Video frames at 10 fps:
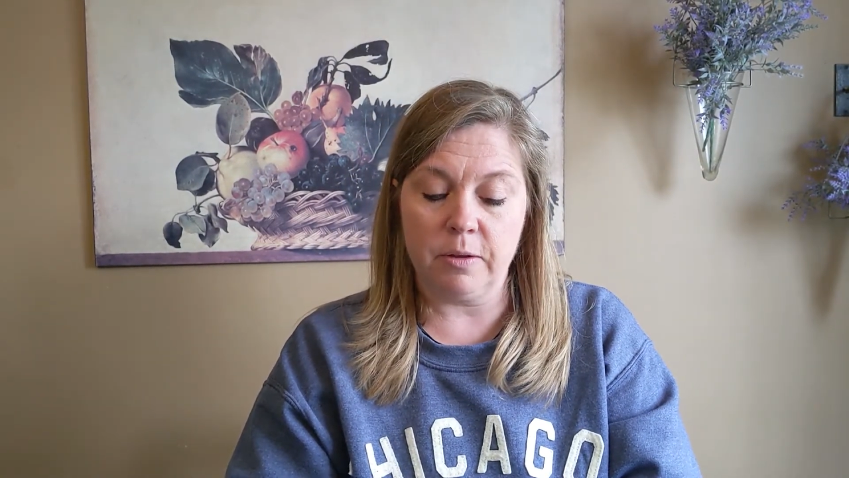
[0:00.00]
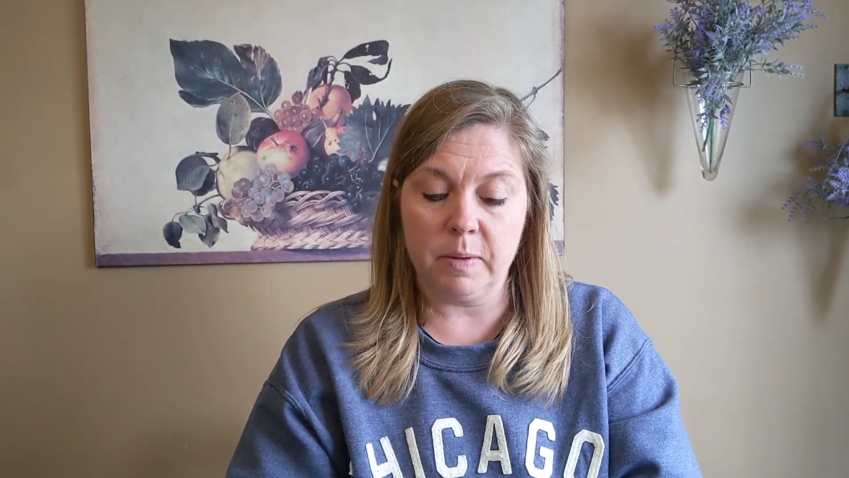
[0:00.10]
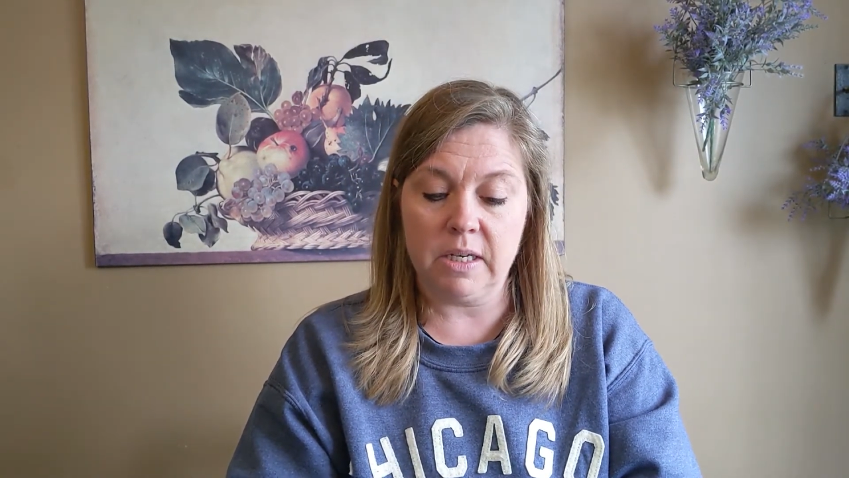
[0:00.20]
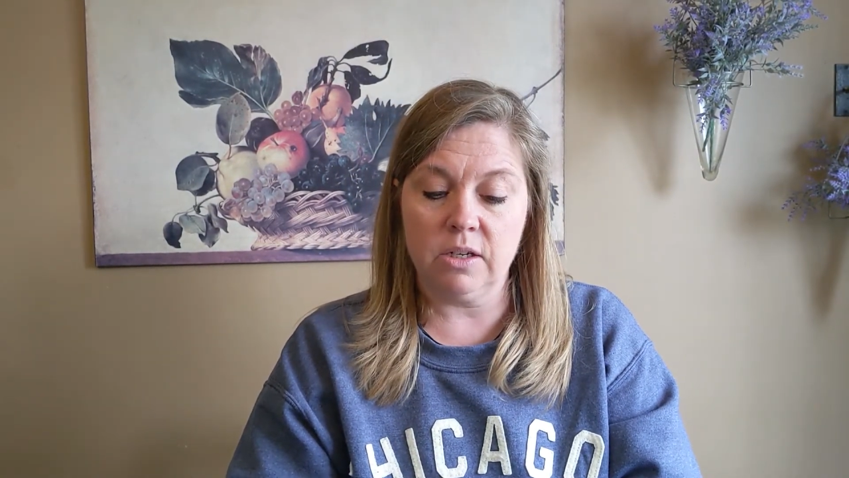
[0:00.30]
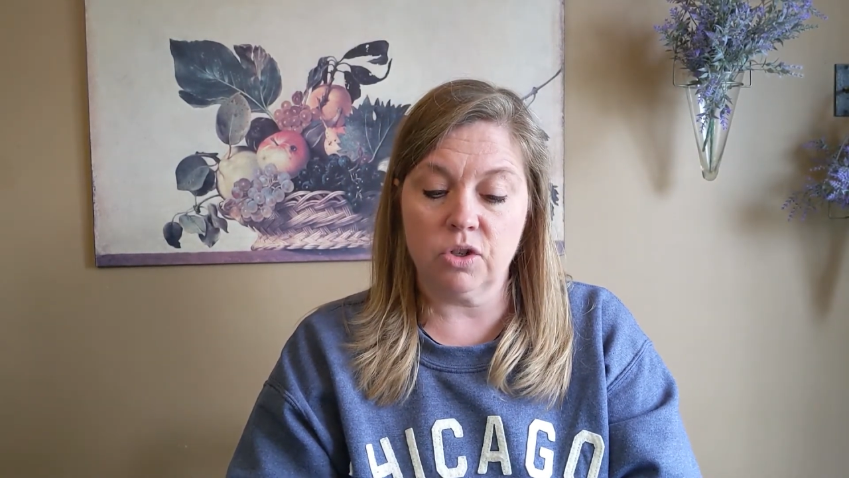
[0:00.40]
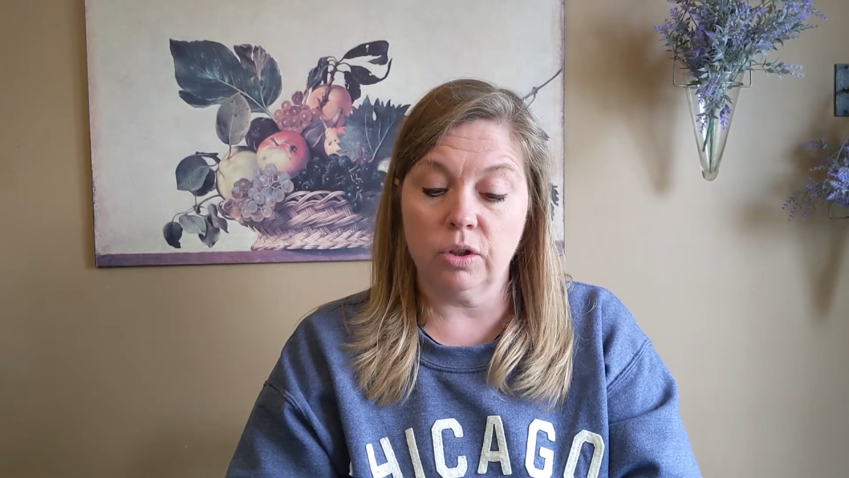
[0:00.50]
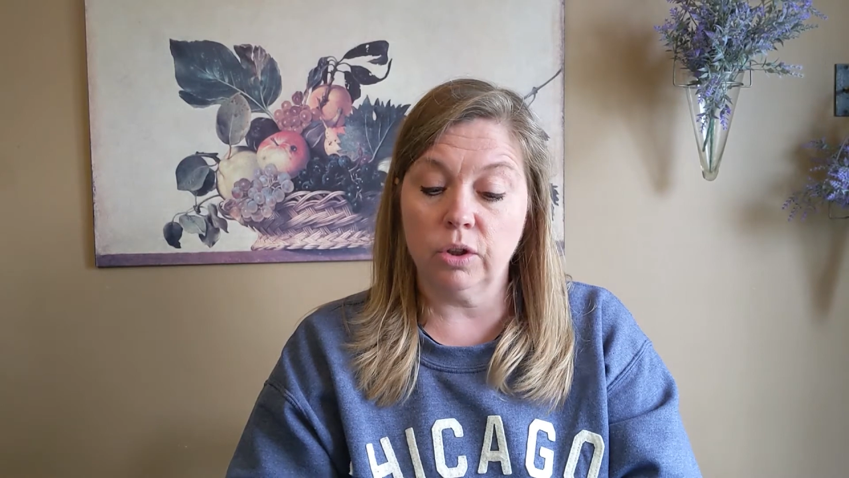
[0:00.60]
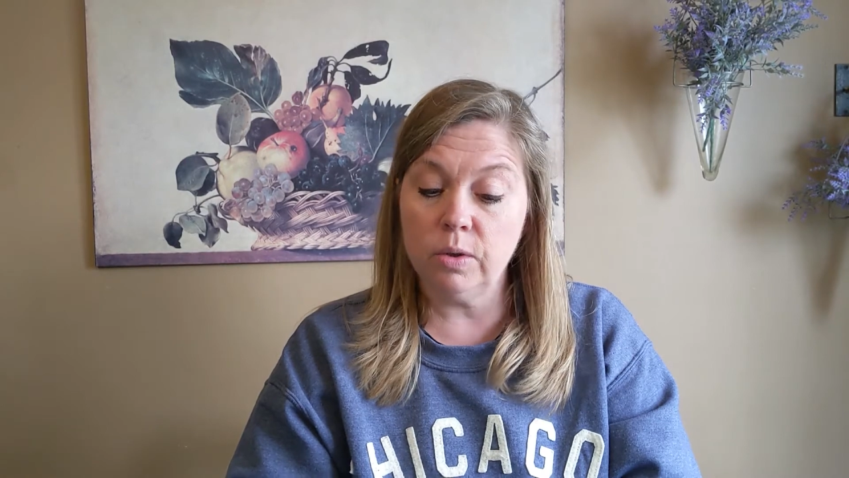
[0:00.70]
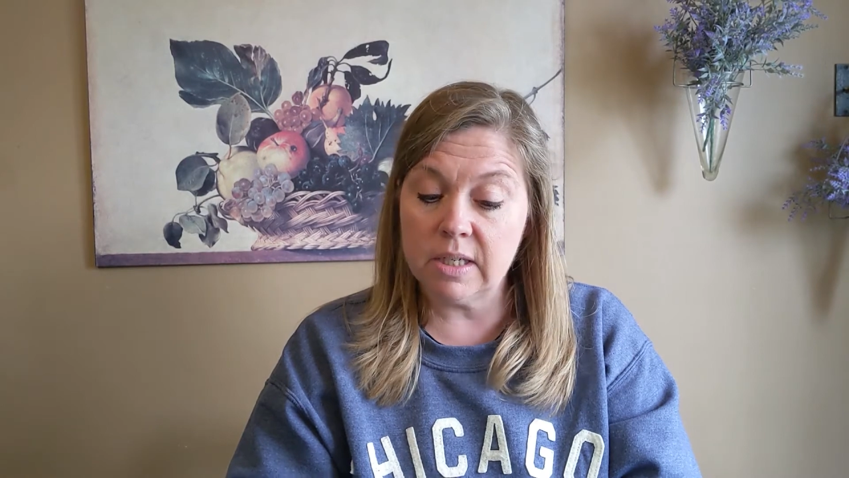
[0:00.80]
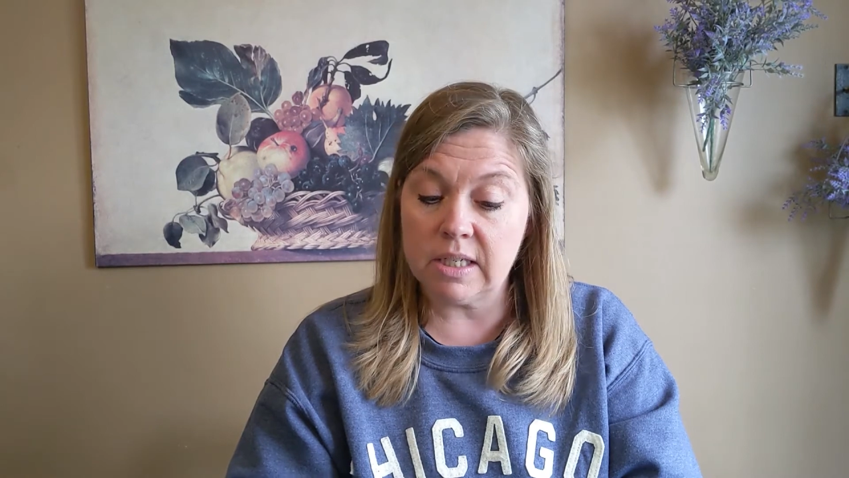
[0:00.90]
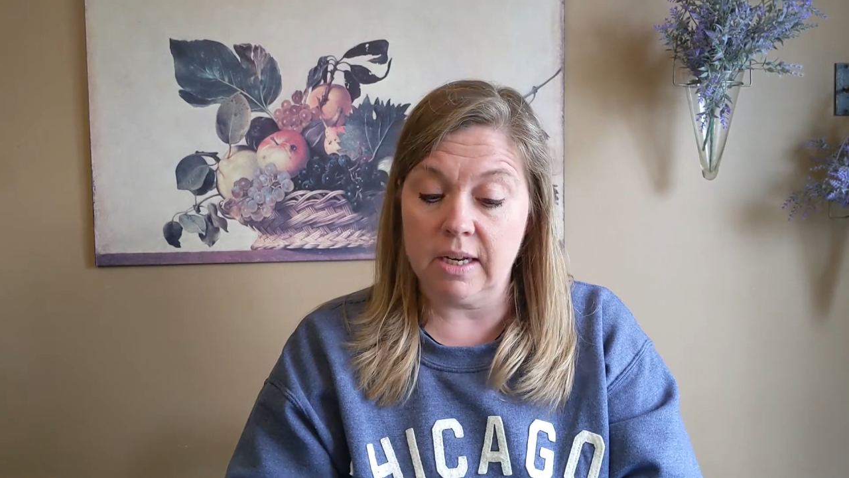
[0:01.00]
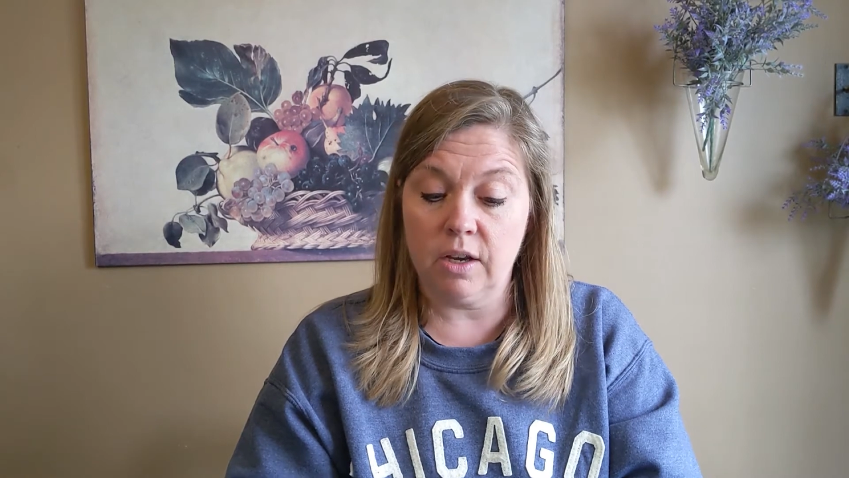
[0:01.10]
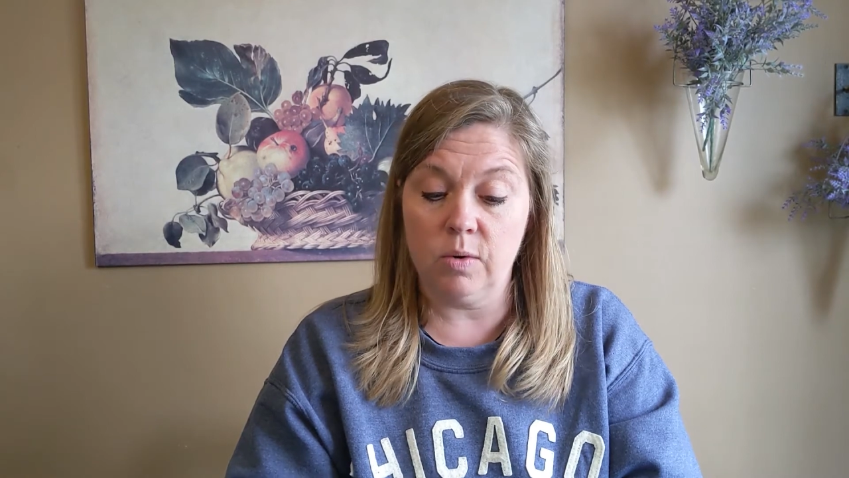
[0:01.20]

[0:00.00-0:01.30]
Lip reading: the potential lunatic